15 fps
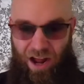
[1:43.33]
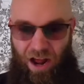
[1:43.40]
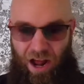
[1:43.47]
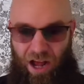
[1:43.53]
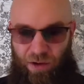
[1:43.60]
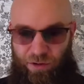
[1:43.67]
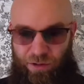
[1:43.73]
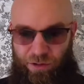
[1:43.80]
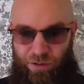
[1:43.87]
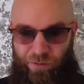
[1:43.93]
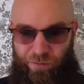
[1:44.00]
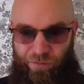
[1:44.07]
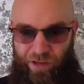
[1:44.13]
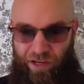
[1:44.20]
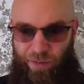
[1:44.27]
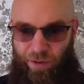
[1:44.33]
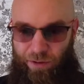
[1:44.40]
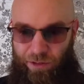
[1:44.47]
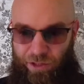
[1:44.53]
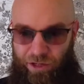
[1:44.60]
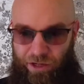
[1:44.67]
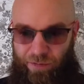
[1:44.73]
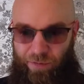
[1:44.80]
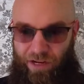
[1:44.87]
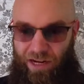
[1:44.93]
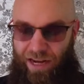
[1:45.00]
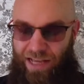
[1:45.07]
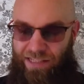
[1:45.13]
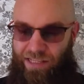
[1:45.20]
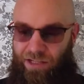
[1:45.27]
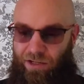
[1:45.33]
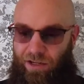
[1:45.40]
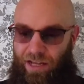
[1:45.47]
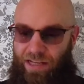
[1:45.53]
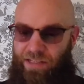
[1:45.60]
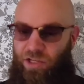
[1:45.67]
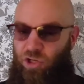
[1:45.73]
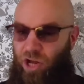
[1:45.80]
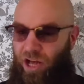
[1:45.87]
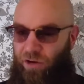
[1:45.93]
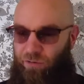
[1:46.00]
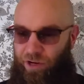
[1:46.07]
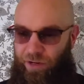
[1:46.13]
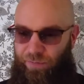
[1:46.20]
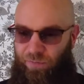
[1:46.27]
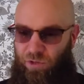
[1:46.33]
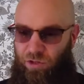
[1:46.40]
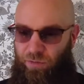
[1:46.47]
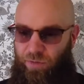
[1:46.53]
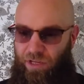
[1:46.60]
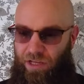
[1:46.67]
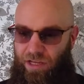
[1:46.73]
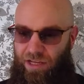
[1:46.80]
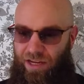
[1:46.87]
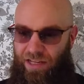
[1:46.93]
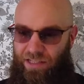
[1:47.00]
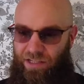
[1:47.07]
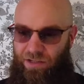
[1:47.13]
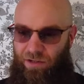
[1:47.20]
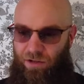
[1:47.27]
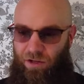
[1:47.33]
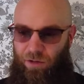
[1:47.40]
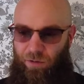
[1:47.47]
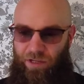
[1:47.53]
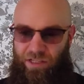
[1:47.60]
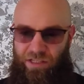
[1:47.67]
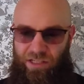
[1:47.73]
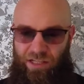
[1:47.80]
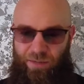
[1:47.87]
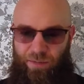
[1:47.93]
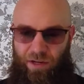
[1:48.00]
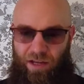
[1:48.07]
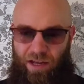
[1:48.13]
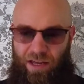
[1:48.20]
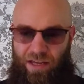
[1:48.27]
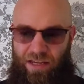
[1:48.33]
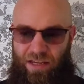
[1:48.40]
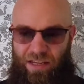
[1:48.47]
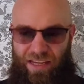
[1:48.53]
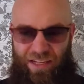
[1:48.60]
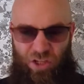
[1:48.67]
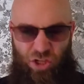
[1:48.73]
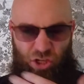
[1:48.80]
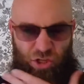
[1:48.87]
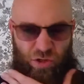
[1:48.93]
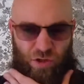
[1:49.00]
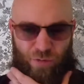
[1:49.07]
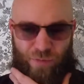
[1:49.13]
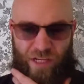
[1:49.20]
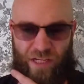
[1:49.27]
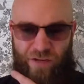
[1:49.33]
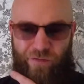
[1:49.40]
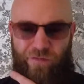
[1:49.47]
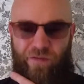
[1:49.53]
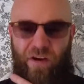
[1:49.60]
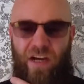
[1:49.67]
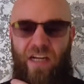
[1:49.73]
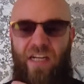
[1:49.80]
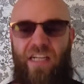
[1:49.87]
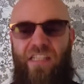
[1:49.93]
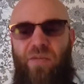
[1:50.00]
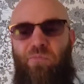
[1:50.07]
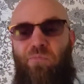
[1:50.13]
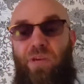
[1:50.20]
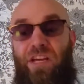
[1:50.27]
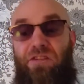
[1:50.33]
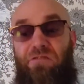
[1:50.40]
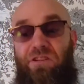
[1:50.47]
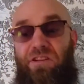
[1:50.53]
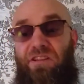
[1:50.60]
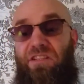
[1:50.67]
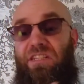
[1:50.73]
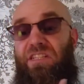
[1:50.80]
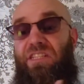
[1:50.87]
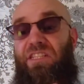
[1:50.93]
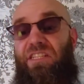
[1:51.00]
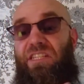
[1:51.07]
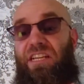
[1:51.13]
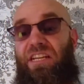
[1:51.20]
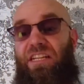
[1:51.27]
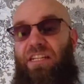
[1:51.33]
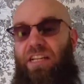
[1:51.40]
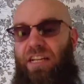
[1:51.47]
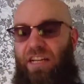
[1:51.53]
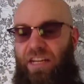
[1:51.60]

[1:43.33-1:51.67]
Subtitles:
How do you feel about the term classical as a genre? To me, classical always seemed like it should be defined as a period instead.